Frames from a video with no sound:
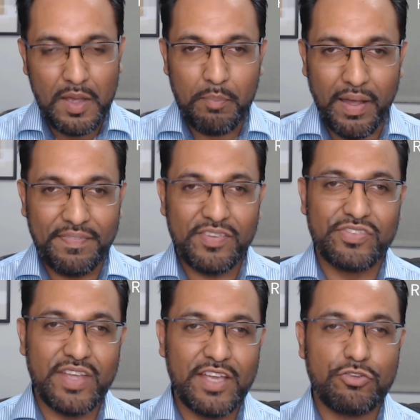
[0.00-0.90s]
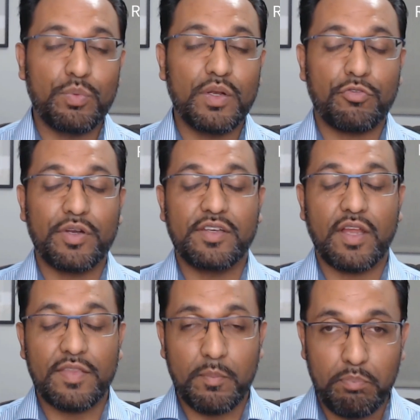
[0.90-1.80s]
By this stage, you will have already
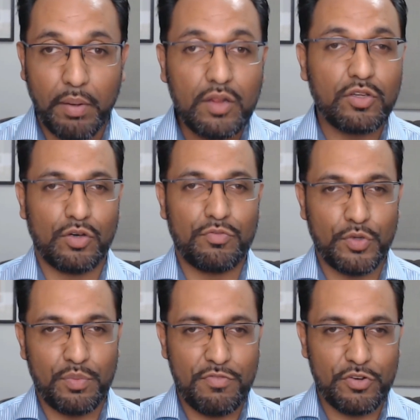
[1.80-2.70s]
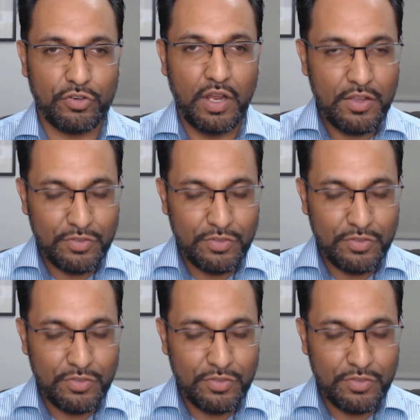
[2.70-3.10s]
done the bulk of your revision,